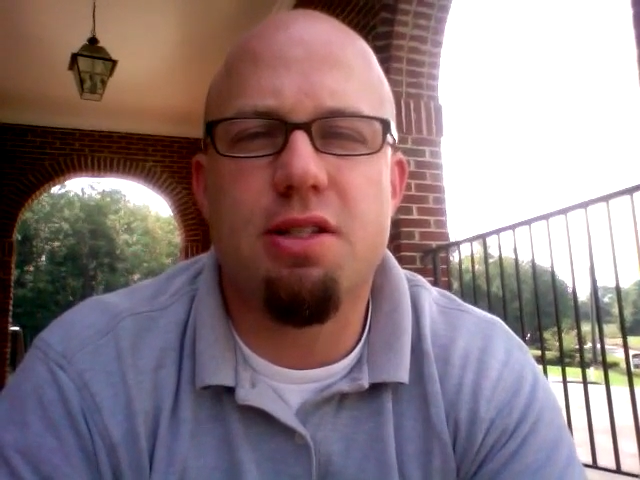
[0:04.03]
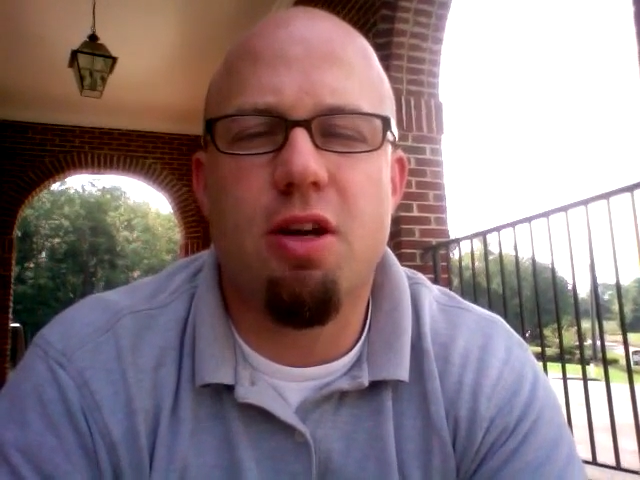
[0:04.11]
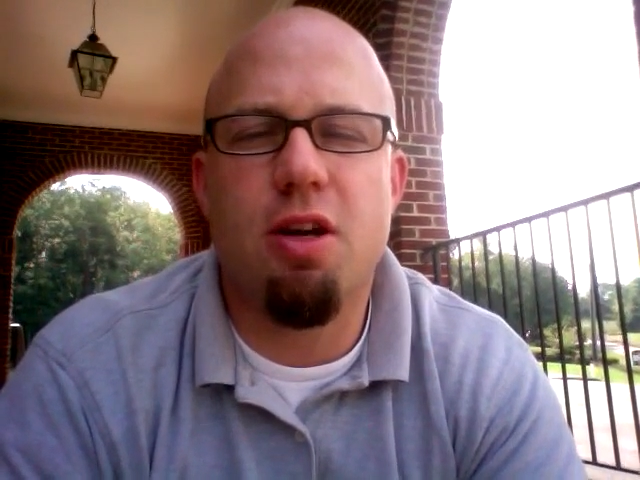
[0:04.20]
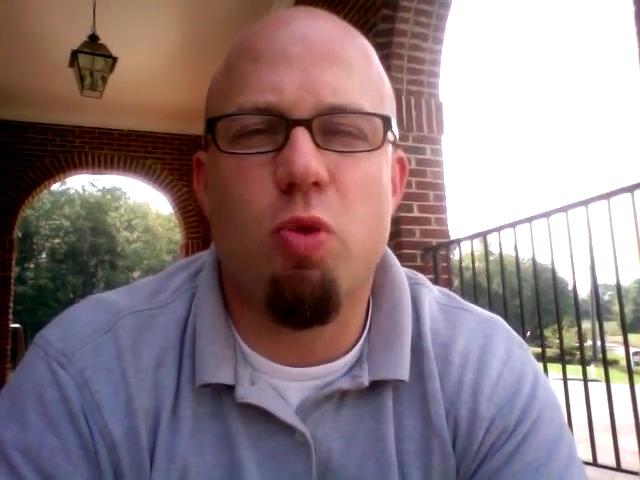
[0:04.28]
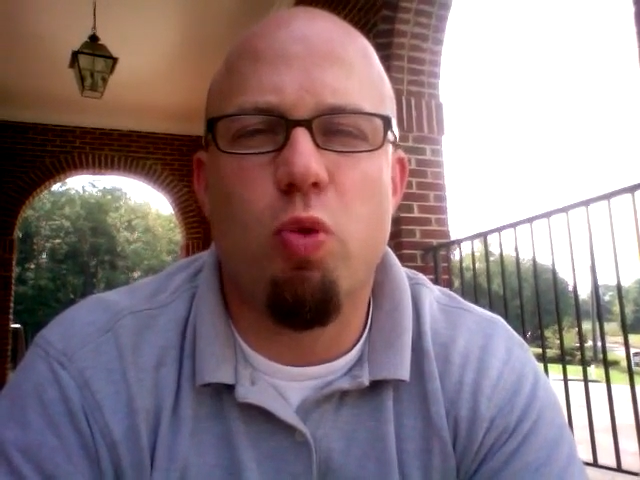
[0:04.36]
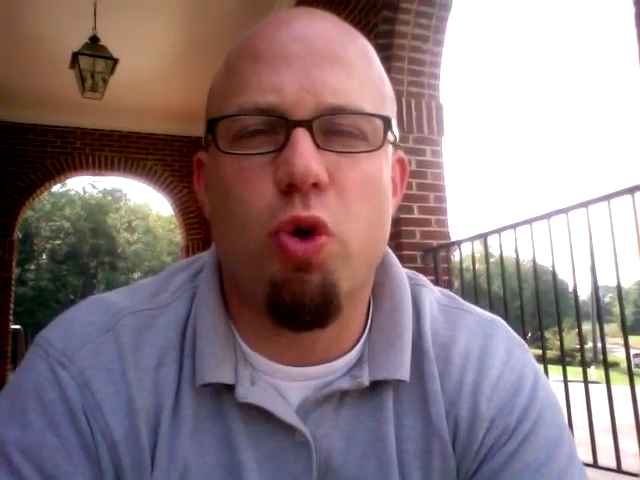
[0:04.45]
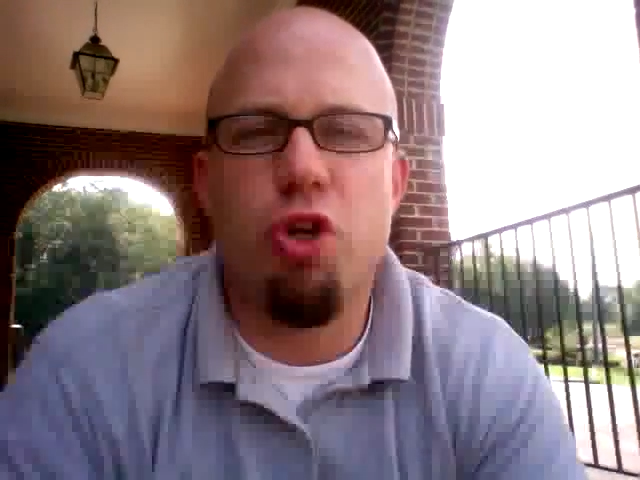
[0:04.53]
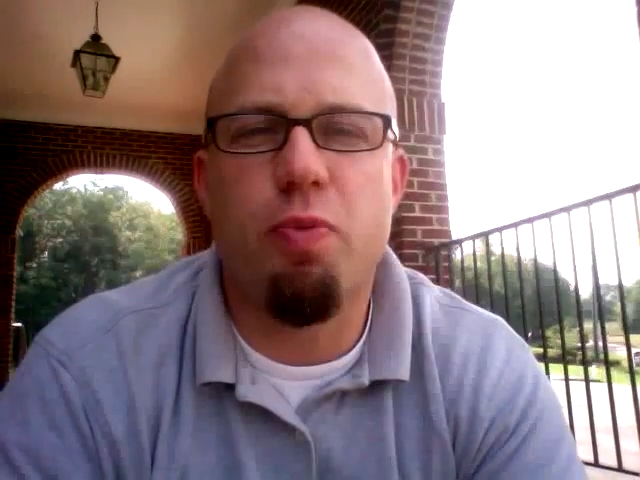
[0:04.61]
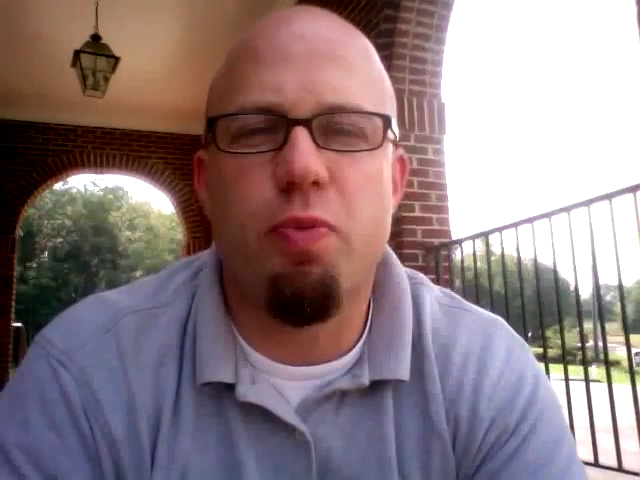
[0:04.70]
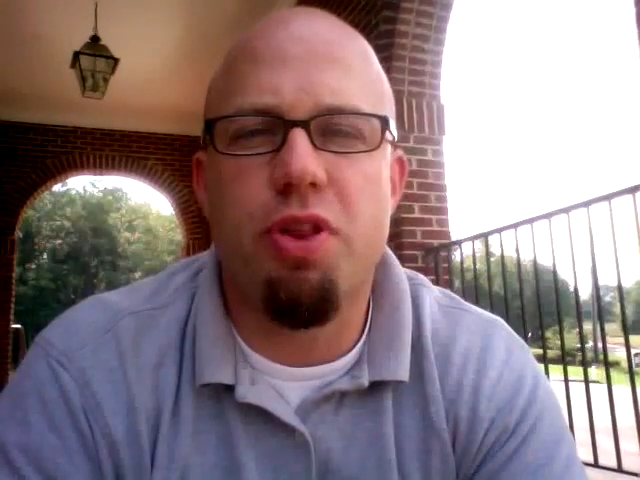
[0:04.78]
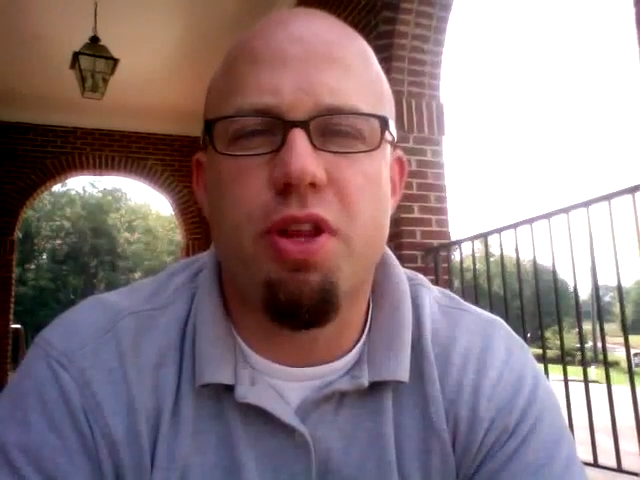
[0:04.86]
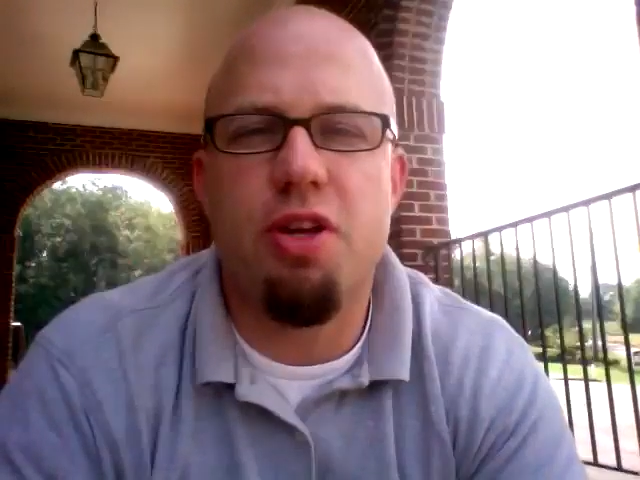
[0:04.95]
to come to
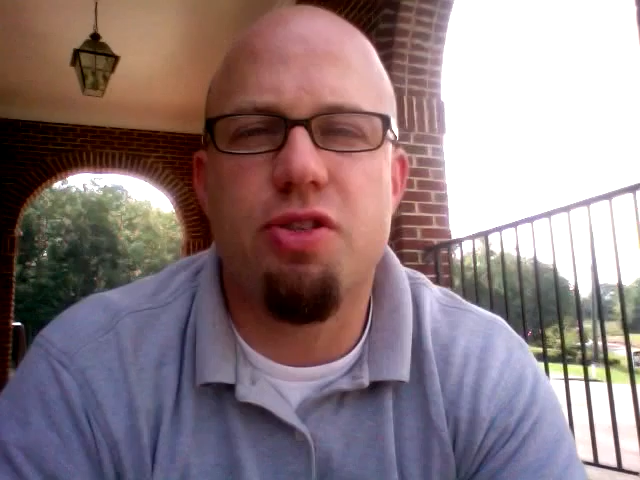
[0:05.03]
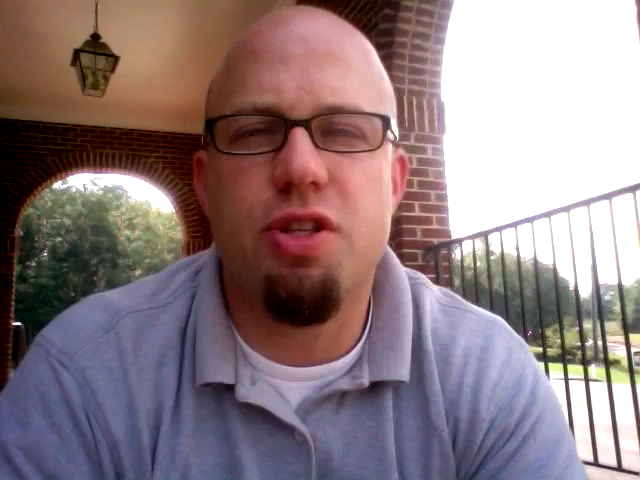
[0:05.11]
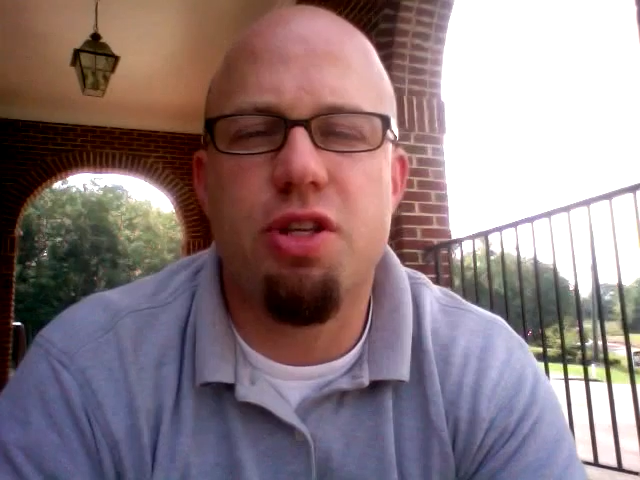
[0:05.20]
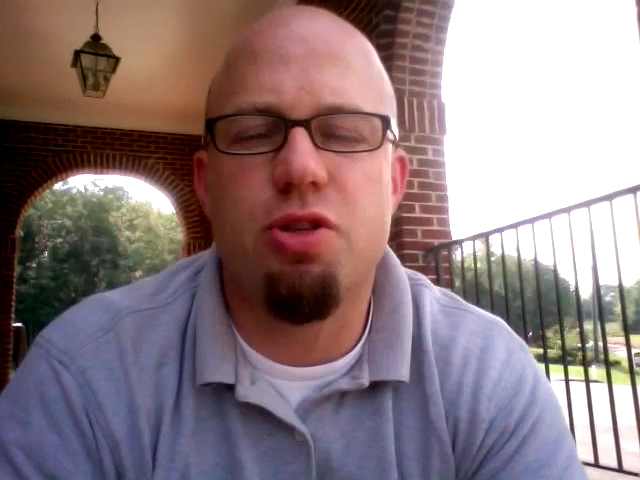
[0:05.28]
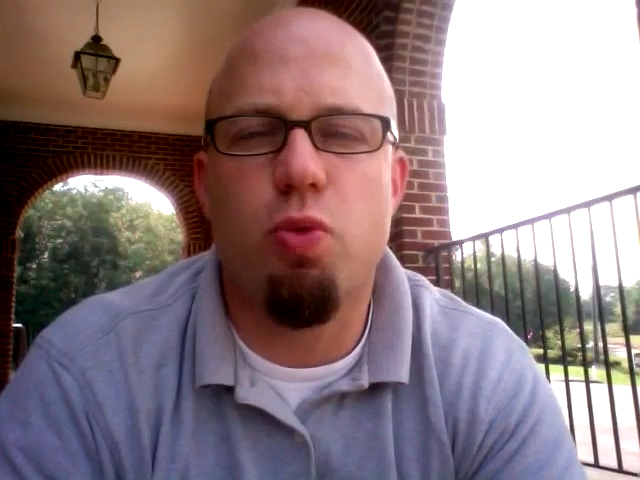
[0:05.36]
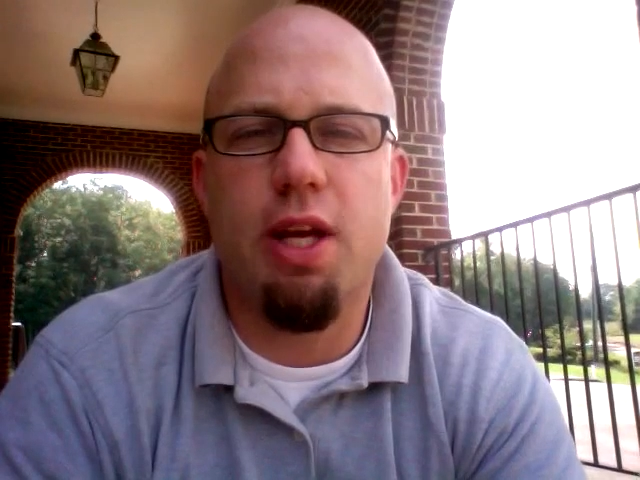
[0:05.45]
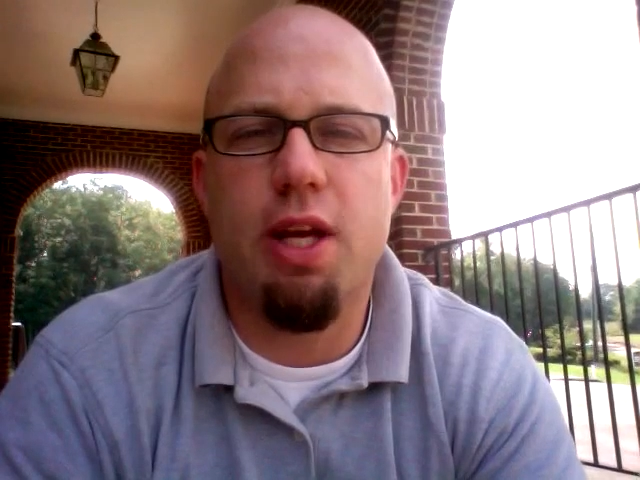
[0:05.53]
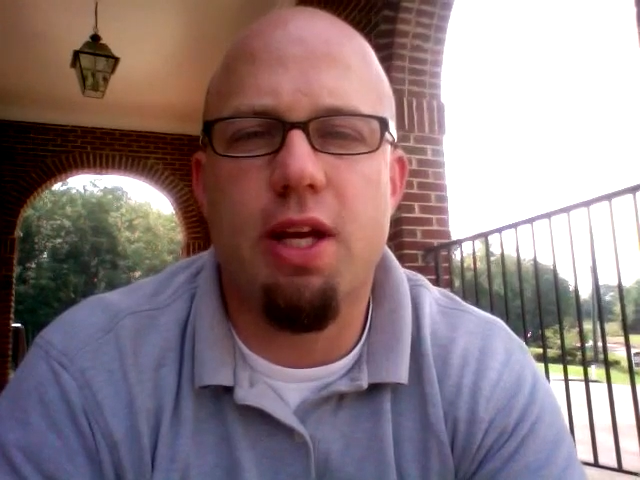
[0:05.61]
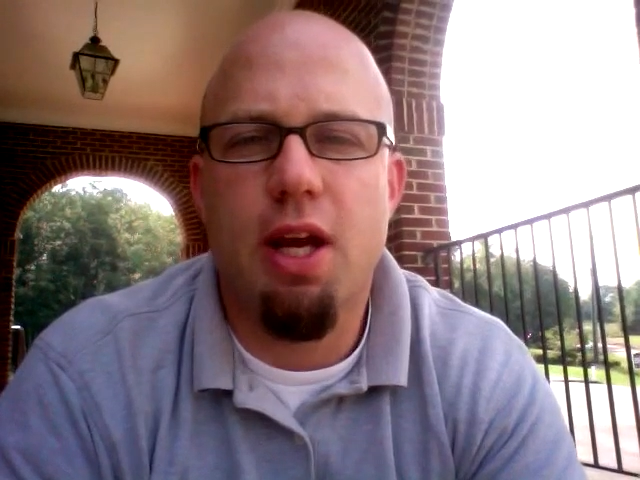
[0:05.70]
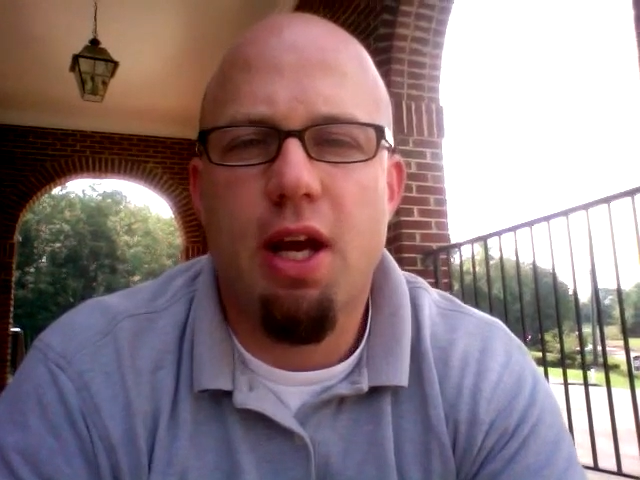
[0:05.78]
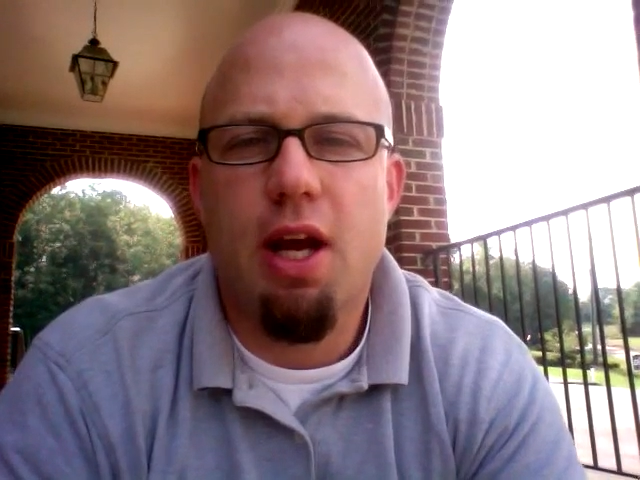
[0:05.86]
worship with us this week